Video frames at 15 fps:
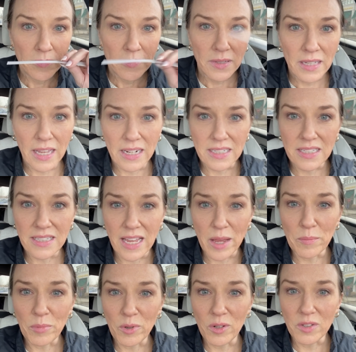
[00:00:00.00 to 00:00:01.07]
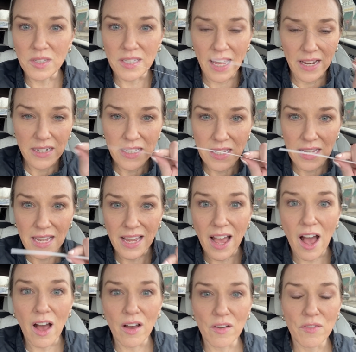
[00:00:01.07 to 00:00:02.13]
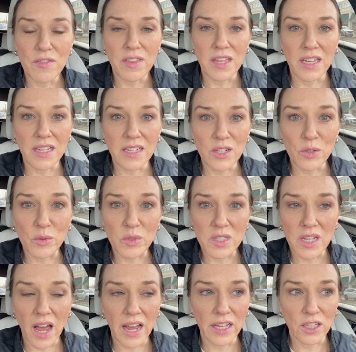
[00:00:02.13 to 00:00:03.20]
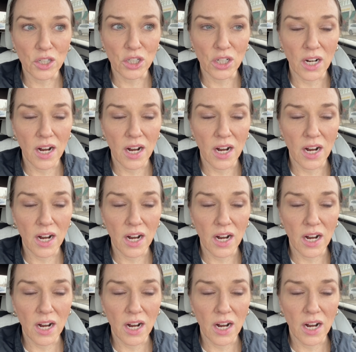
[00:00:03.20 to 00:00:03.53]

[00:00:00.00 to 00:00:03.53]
get a sample scent thing of the new Skylar